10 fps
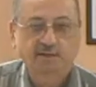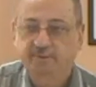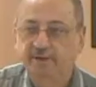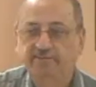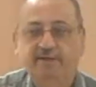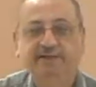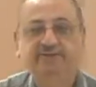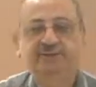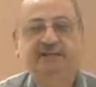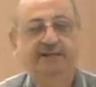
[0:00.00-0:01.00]
But if I
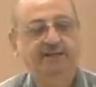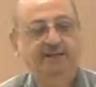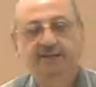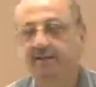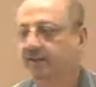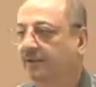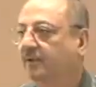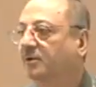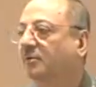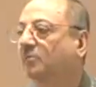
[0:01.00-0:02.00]
say
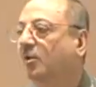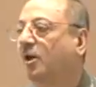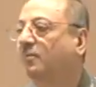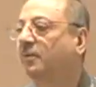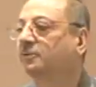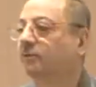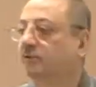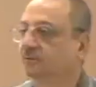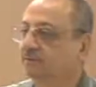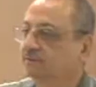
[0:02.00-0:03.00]

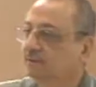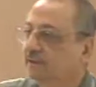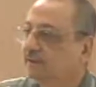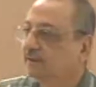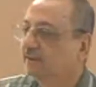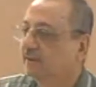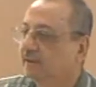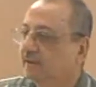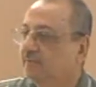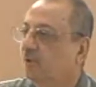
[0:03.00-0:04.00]
Muhammadun,
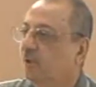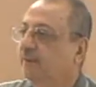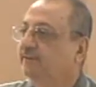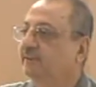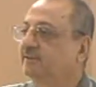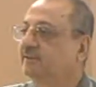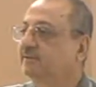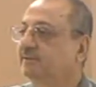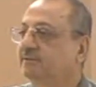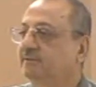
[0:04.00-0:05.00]
Muhammad is